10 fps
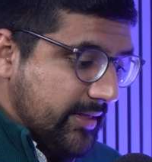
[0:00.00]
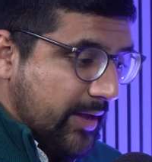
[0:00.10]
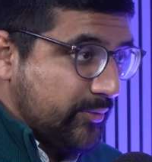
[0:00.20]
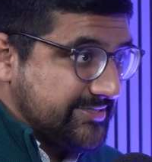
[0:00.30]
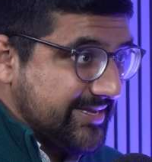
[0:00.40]

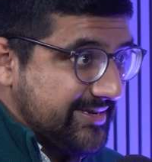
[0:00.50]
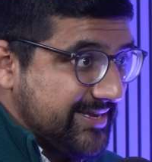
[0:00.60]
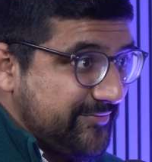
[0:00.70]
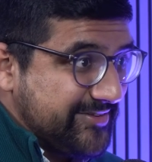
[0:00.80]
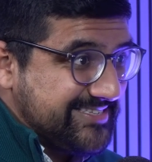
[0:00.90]
our second
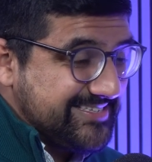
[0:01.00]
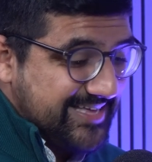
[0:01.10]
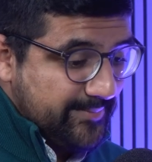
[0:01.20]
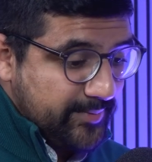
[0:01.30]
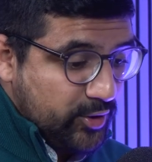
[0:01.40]
Khalifa says
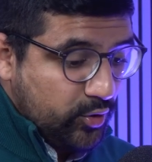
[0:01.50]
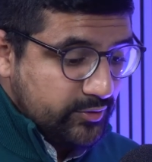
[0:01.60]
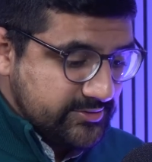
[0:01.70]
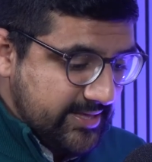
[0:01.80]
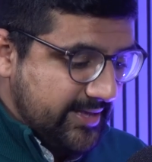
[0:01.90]
that
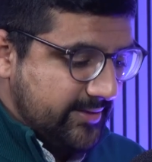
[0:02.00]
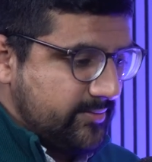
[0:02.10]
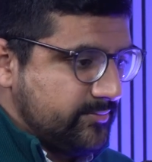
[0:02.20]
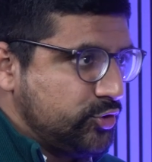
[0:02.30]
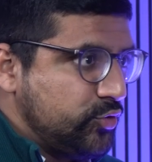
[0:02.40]
because
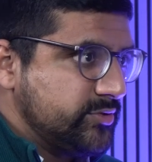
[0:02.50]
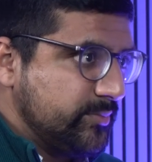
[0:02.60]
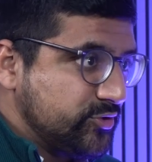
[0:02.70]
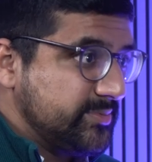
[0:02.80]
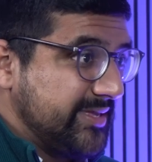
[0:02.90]
Jews and
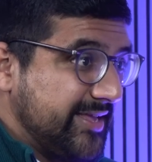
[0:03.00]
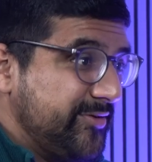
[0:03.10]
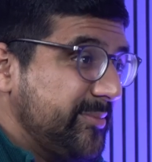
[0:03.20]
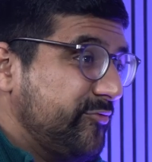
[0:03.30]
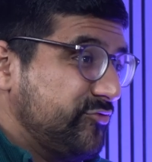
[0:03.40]
Muslims are
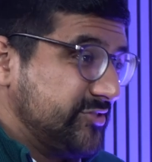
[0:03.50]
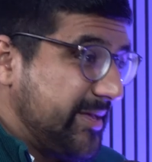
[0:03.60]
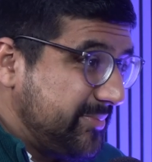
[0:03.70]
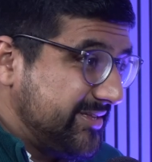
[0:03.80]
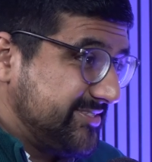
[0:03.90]
given a
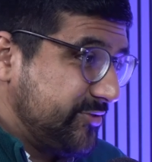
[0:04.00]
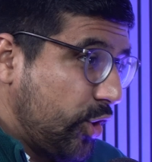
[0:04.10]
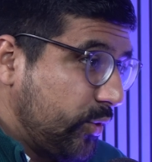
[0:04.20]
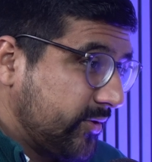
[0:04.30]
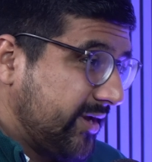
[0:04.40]
resemblance in the
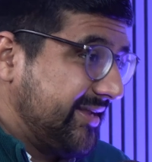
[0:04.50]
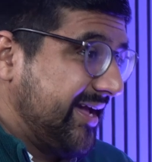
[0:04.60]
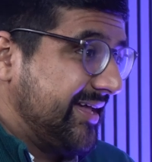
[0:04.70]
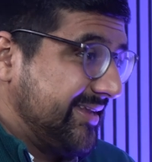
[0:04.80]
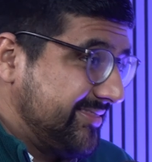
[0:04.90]
Holy Quran
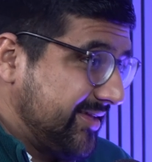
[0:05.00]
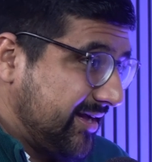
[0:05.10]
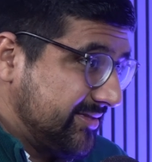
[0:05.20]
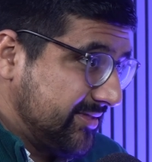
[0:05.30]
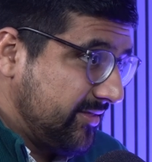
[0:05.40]
and in the
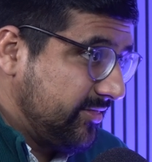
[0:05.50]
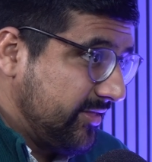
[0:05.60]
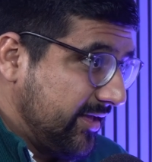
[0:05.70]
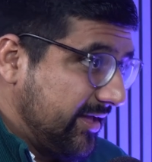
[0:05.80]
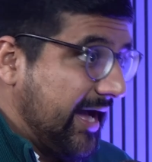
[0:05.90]
Hadith,
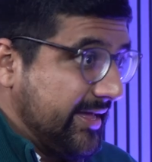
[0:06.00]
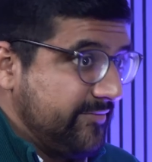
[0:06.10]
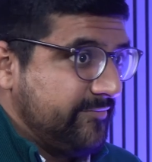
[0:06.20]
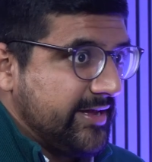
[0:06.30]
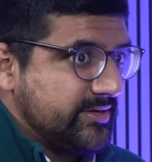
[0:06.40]
and
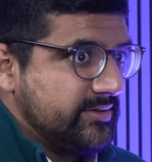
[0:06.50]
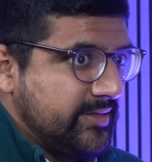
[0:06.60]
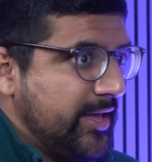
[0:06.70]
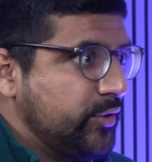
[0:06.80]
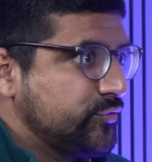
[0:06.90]
in fact
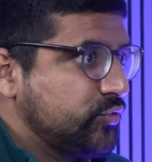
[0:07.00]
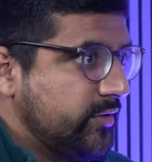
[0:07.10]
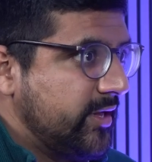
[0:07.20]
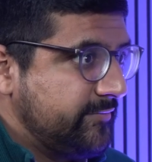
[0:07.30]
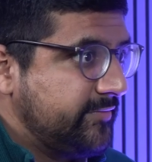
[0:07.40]
the end of
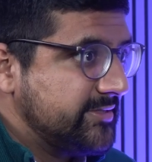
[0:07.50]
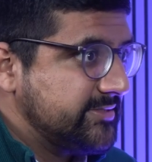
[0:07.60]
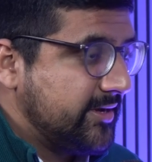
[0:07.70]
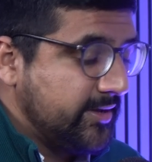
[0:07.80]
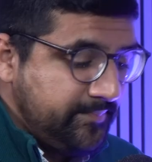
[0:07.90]
Surah
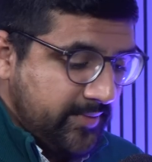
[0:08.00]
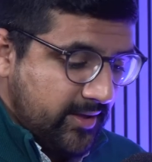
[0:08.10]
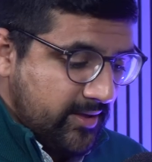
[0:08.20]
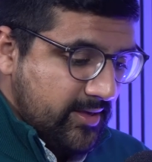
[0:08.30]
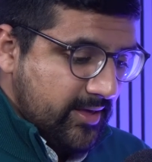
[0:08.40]
Al-Fatiha,
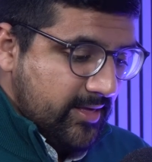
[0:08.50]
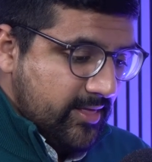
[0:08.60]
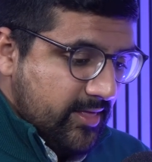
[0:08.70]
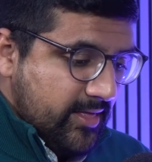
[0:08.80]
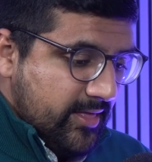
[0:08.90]

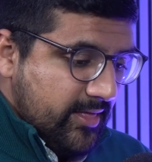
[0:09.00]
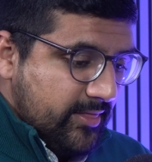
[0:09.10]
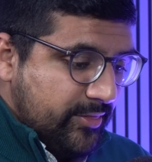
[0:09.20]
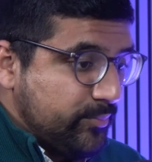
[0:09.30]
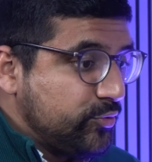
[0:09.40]

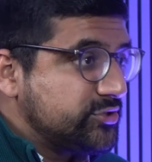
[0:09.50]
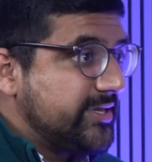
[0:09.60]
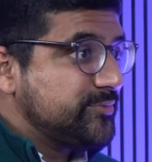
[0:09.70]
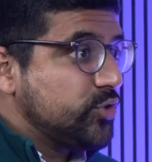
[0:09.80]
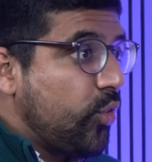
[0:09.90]
the
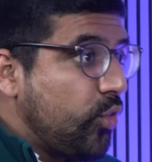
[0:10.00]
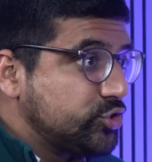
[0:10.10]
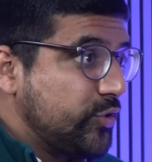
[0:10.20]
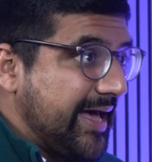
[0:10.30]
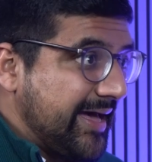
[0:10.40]
Muslims
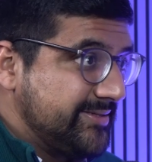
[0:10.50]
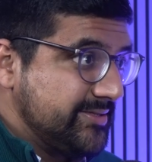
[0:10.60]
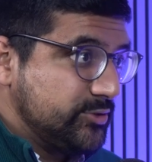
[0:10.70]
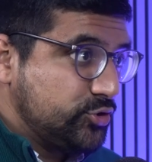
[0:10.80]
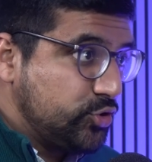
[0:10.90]
also had
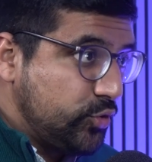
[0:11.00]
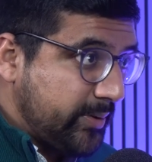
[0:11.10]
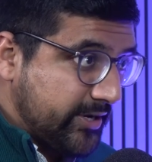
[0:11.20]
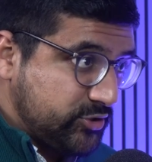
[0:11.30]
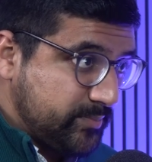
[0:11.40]
2
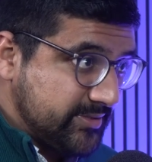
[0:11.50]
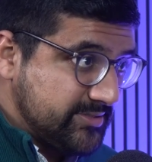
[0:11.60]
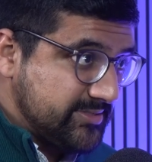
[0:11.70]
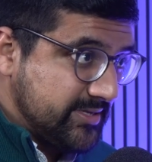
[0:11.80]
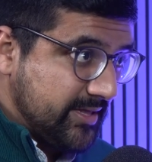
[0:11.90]

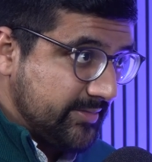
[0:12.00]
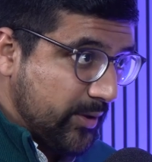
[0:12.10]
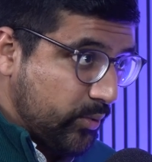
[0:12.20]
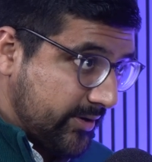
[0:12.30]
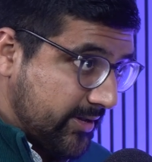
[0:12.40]
punishments
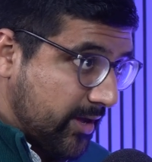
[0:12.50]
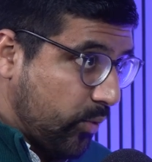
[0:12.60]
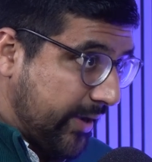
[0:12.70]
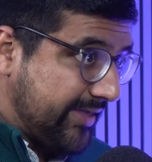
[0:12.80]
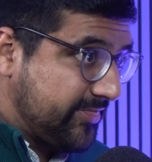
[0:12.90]
that were going to
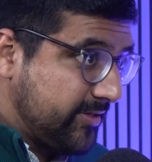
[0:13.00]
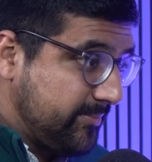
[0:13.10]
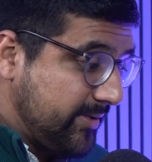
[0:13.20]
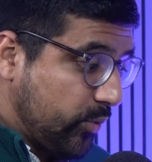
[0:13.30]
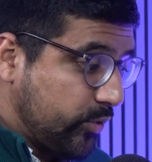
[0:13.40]
await
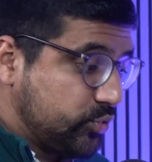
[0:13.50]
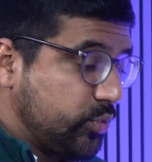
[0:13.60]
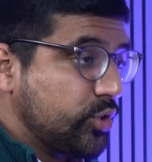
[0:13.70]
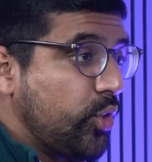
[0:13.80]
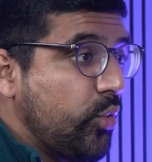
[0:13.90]
them, which
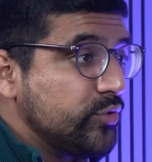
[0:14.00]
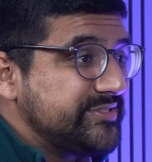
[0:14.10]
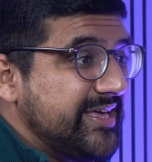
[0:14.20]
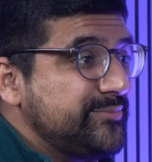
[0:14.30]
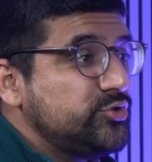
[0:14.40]
will cause
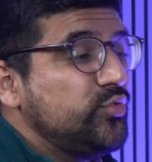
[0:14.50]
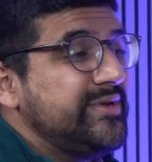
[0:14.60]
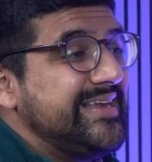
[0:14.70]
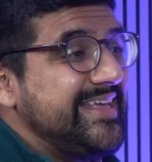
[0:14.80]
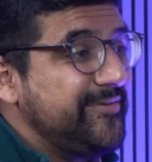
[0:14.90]
them to
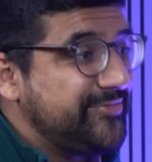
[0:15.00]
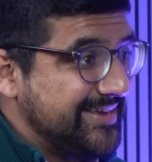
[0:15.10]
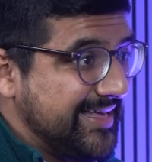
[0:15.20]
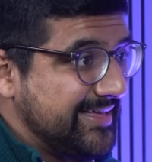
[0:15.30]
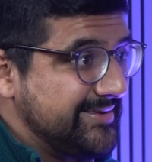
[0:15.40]
leave the
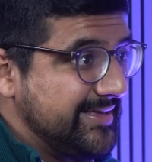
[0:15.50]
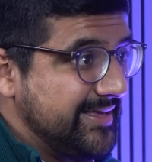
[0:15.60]
land.